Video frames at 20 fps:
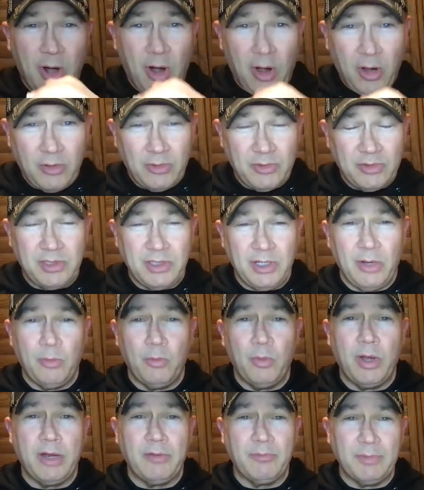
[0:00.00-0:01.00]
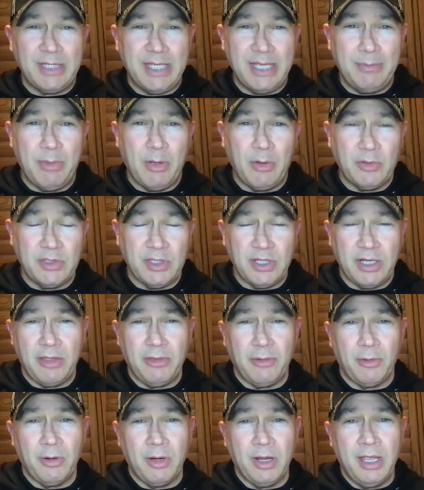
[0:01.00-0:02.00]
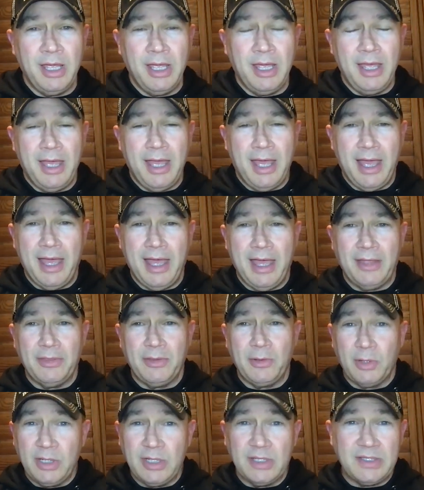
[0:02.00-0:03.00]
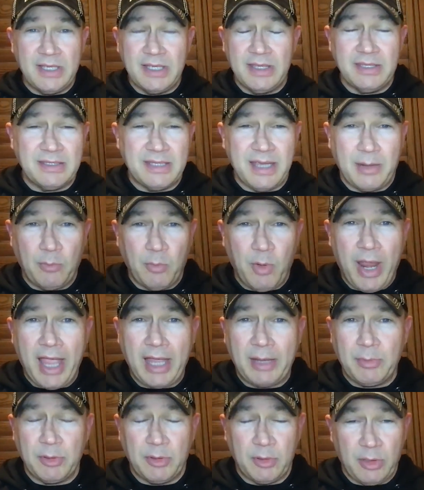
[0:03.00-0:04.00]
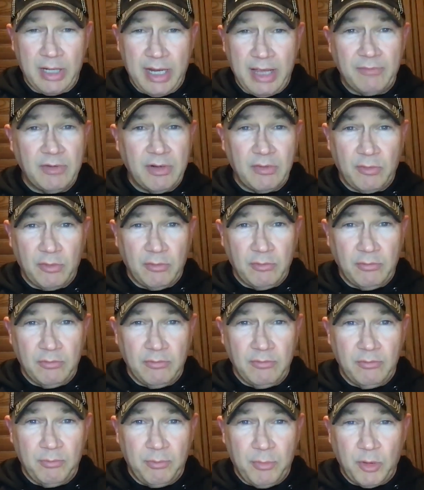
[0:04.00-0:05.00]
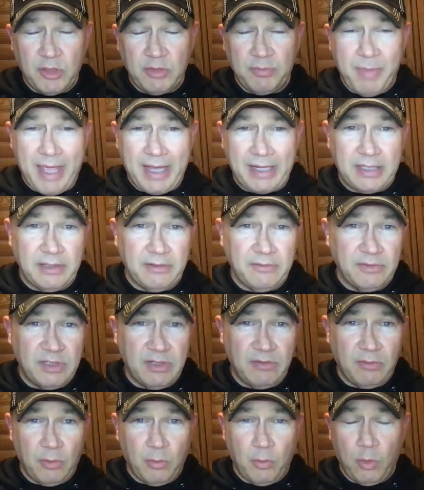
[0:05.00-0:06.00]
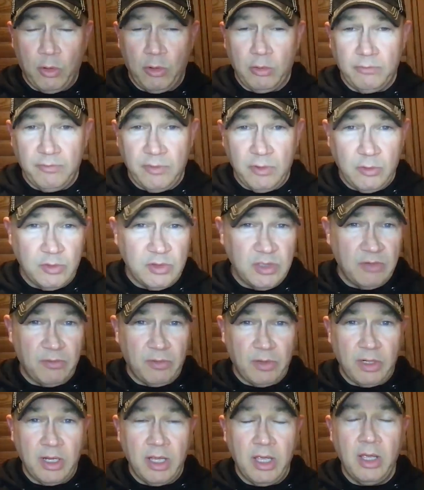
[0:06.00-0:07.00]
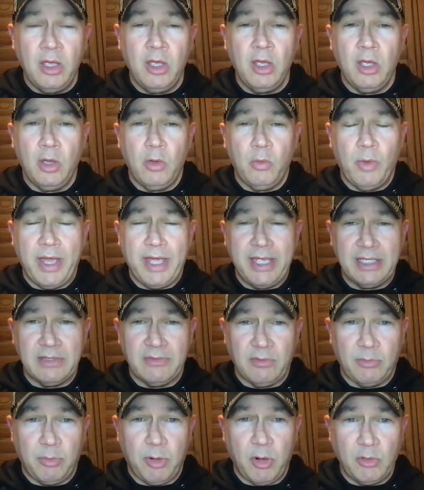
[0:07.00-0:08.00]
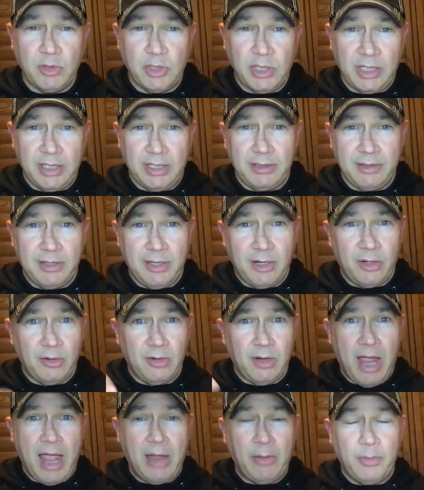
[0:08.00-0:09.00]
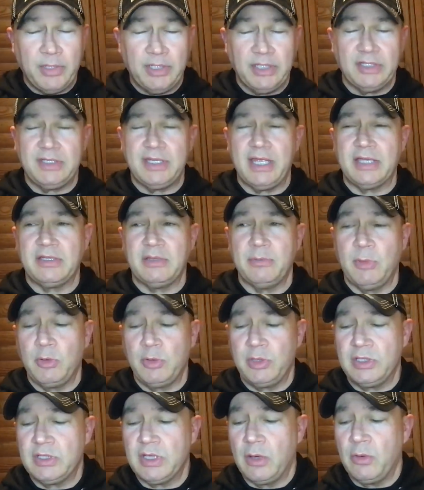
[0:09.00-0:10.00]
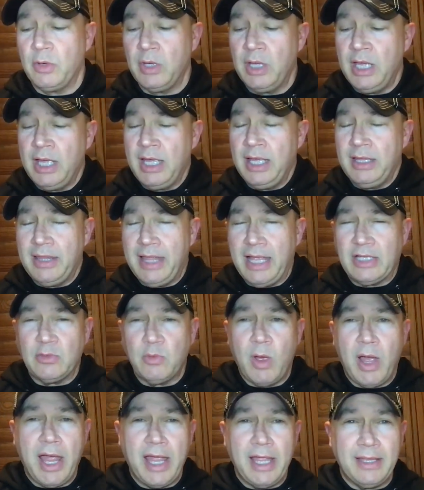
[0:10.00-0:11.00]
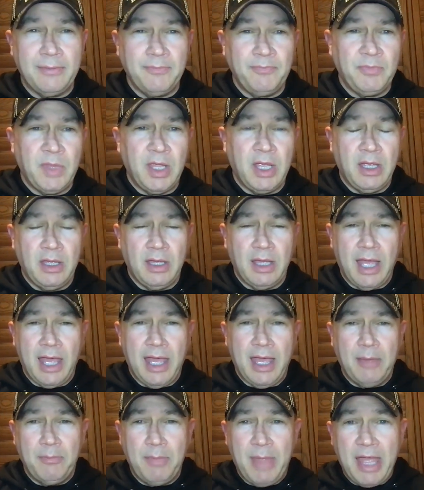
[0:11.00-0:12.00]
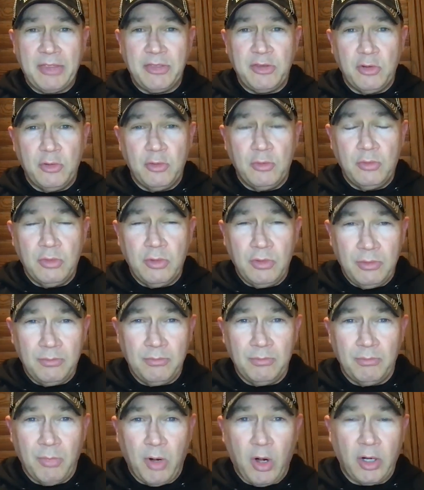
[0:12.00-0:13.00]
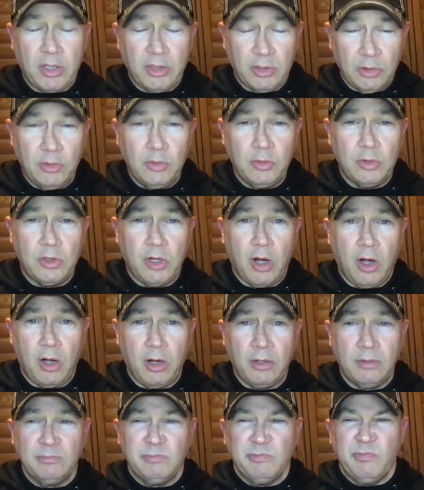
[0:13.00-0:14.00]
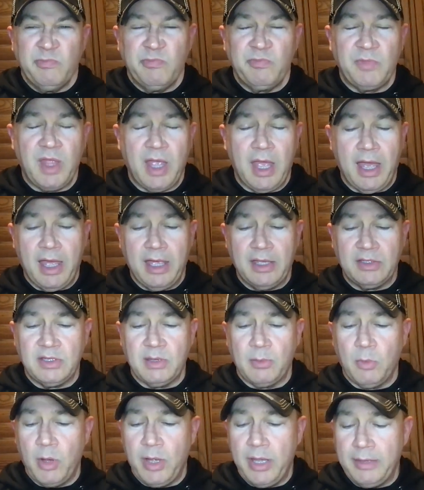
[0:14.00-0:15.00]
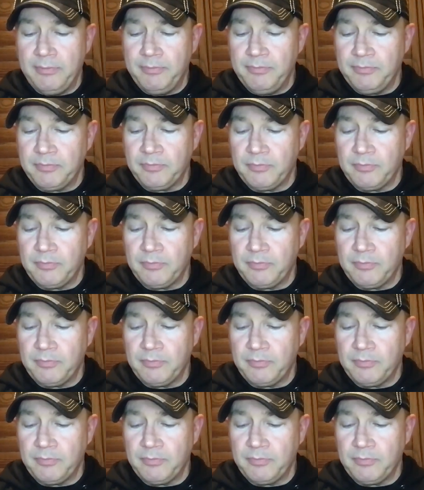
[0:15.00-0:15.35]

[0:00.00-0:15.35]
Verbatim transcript: cars, you know, one of them T-bones another, uh, they're going to see the same wreck, but they're going to have different perspectives, different worldviews, different ways of approaching their eyewitness testimony. So that's why uh, Matthew, Mark, and Luke are uh, somewhat